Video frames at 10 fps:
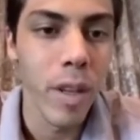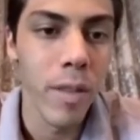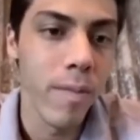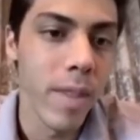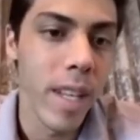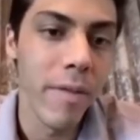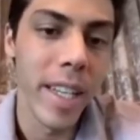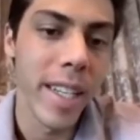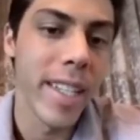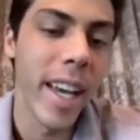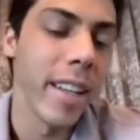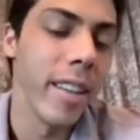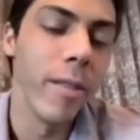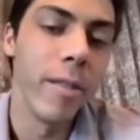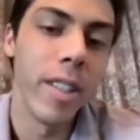it's definitely exciting,
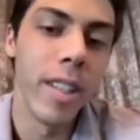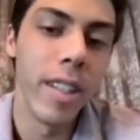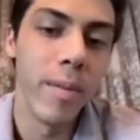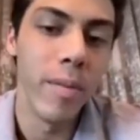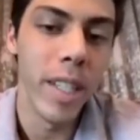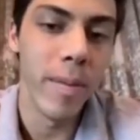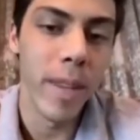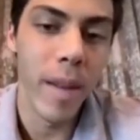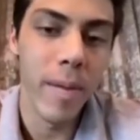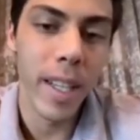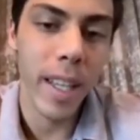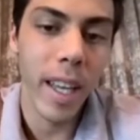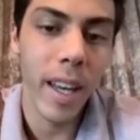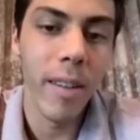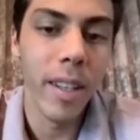though, to, to play some games that
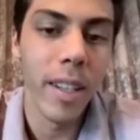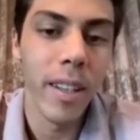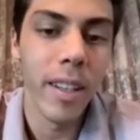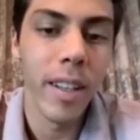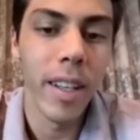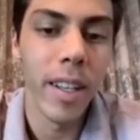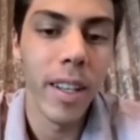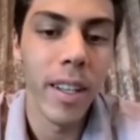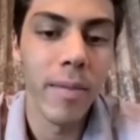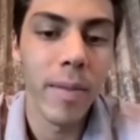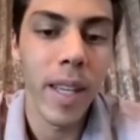count and uh,